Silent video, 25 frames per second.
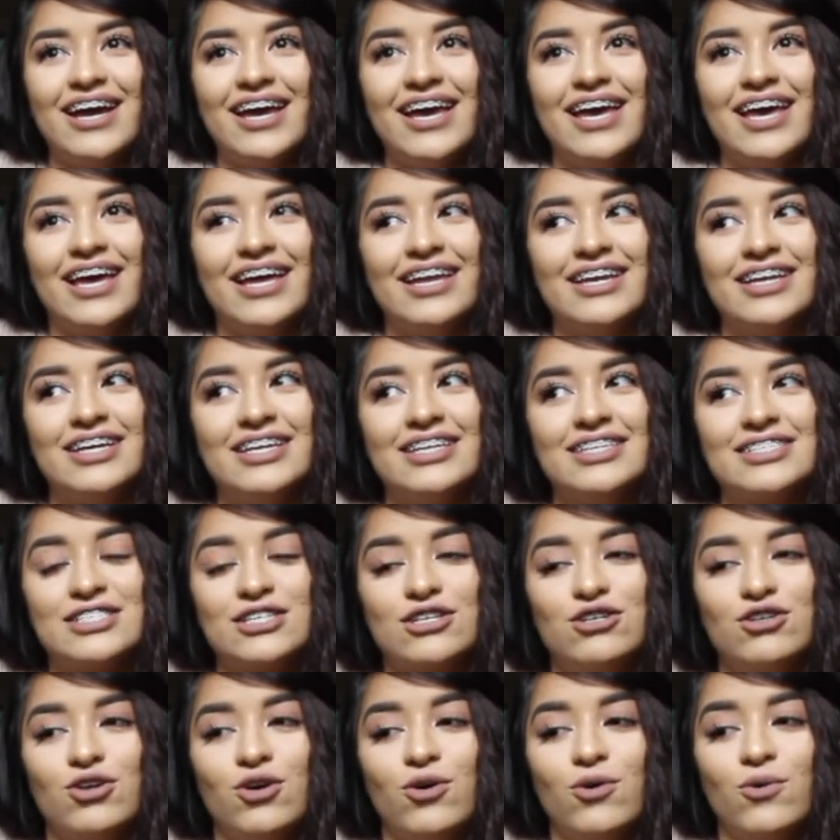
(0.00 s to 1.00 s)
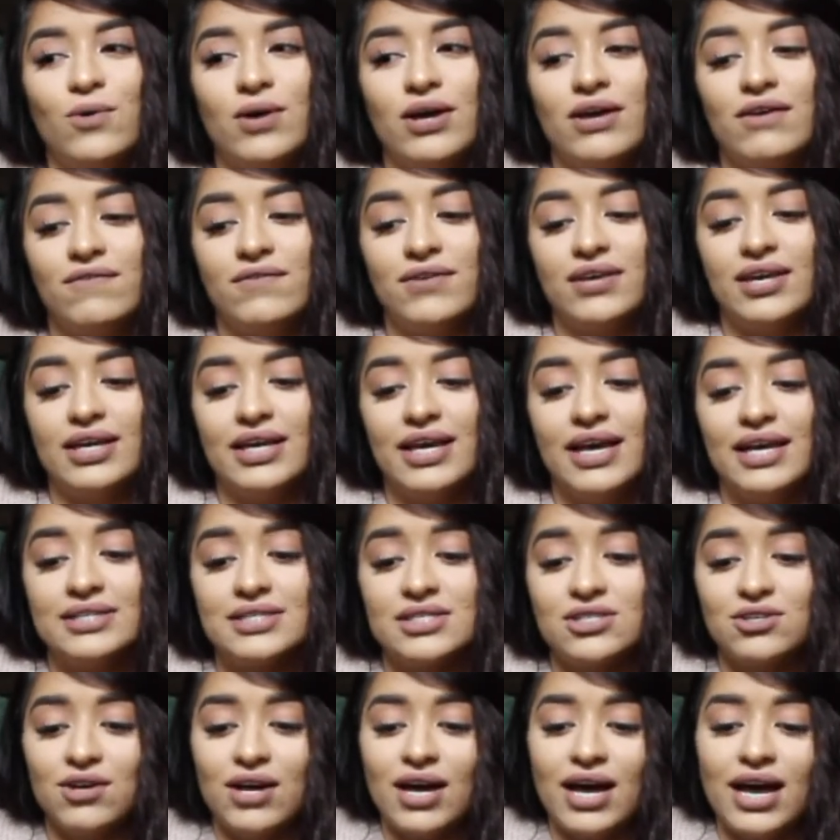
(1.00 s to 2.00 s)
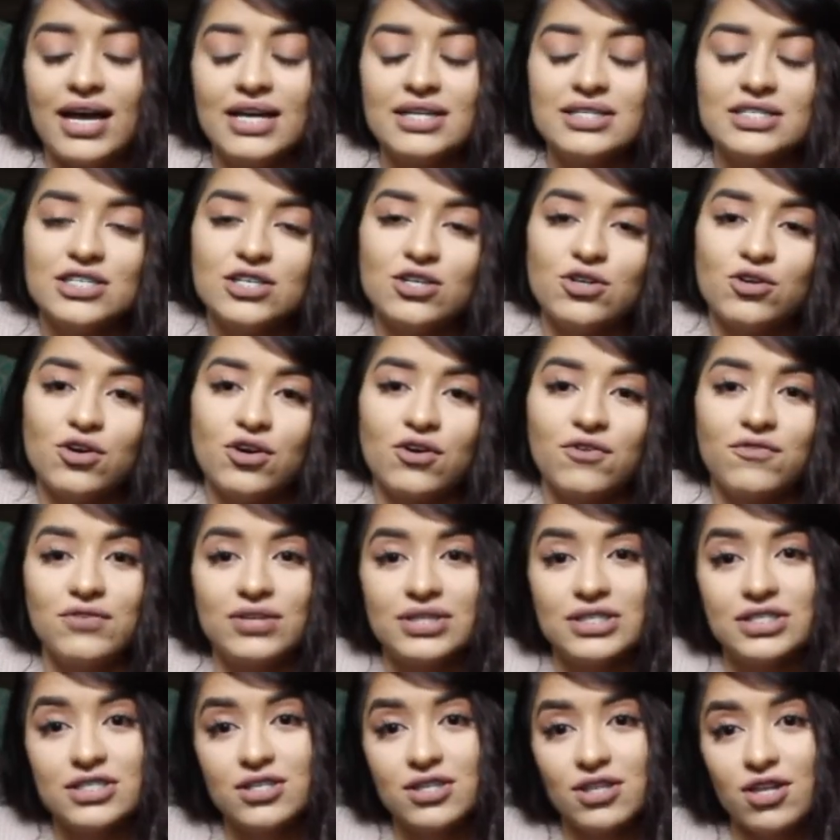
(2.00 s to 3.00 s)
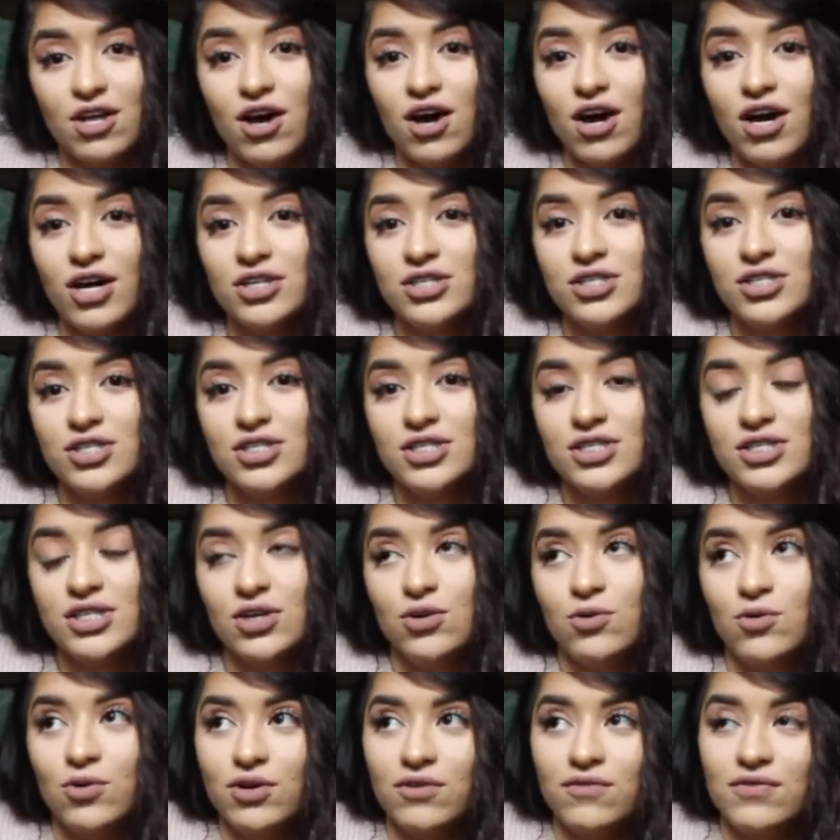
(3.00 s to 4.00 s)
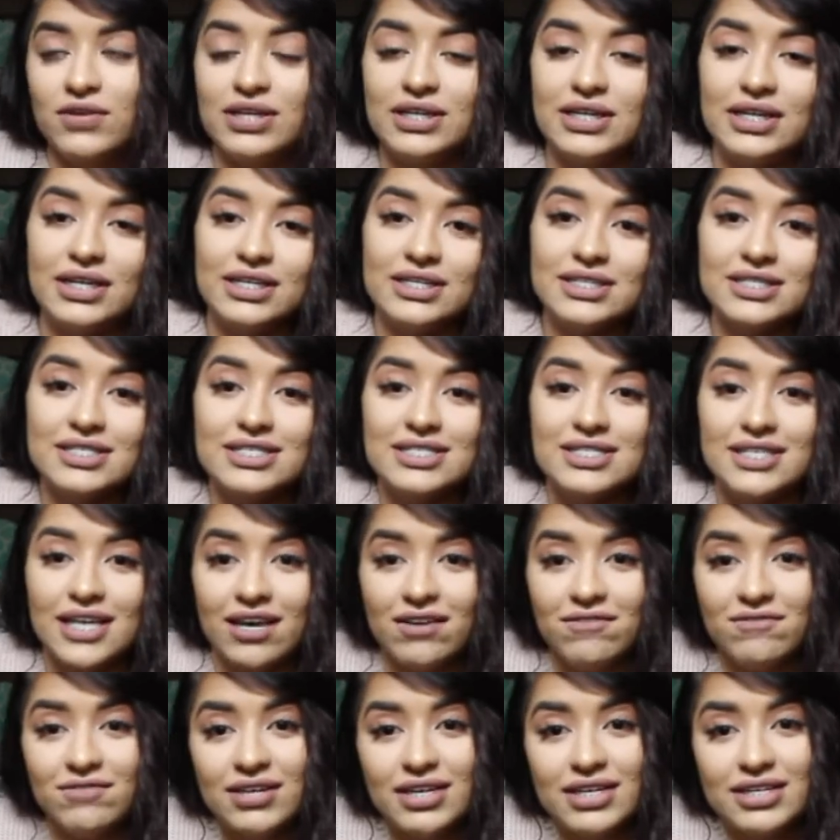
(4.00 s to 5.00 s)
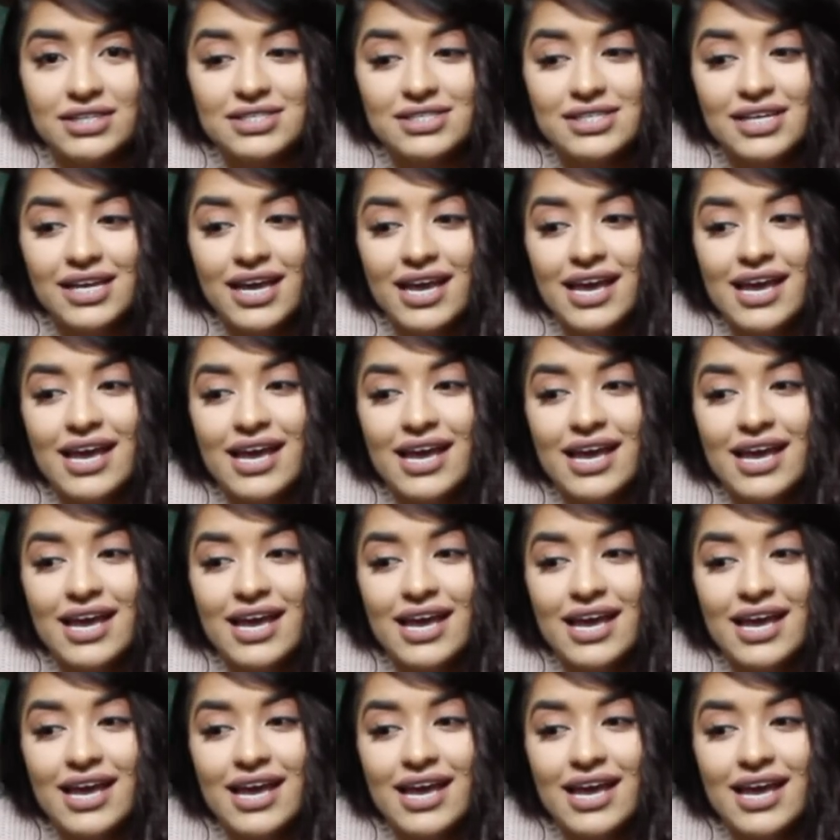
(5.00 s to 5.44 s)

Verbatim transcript: and he doesn't know if he still has it or if it's lost or if he didn't save it.